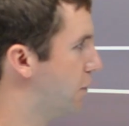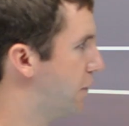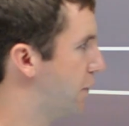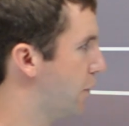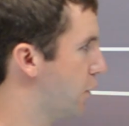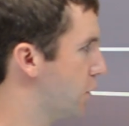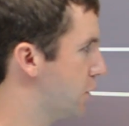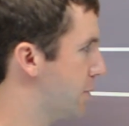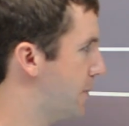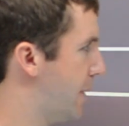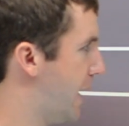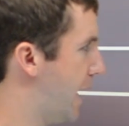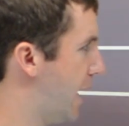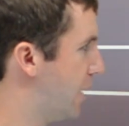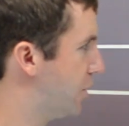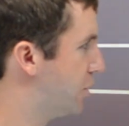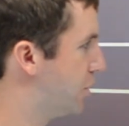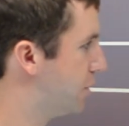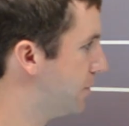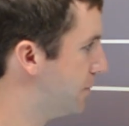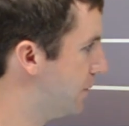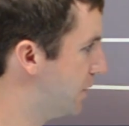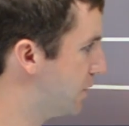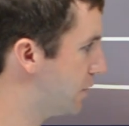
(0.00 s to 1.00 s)
first
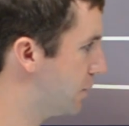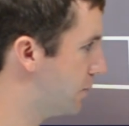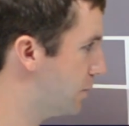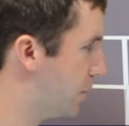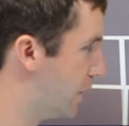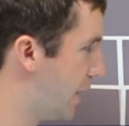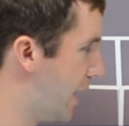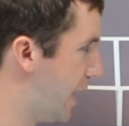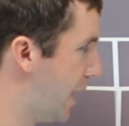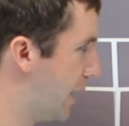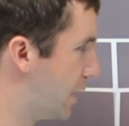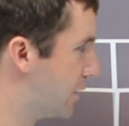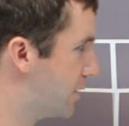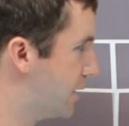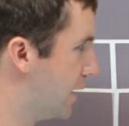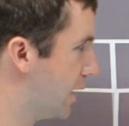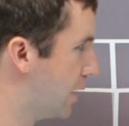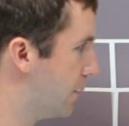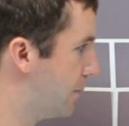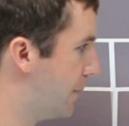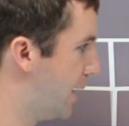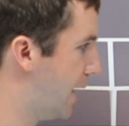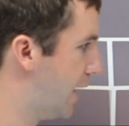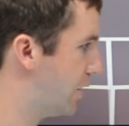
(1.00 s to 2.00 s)
match is in black,
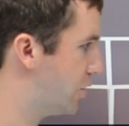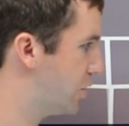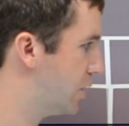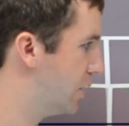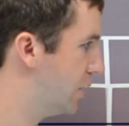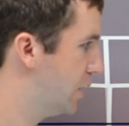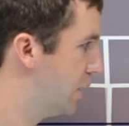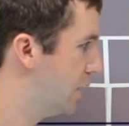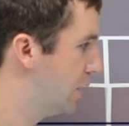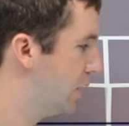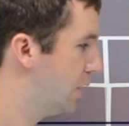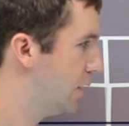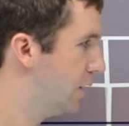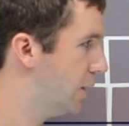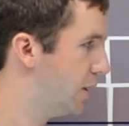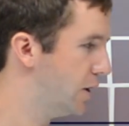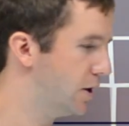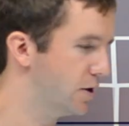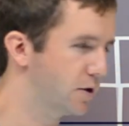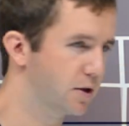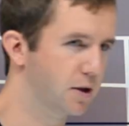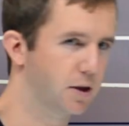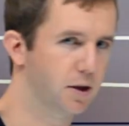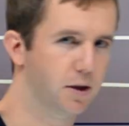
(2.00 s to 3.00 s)
second match
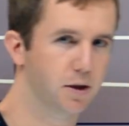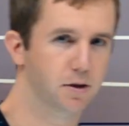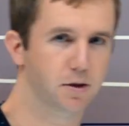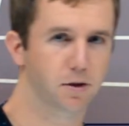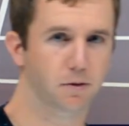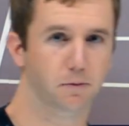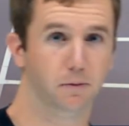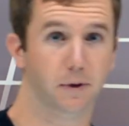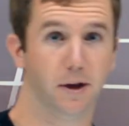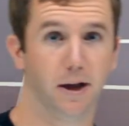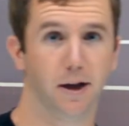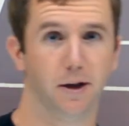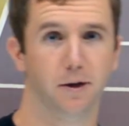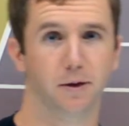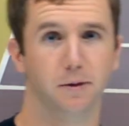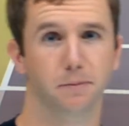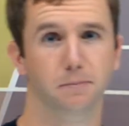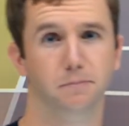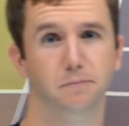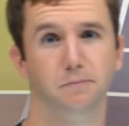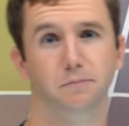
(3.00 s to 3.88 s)
is in red.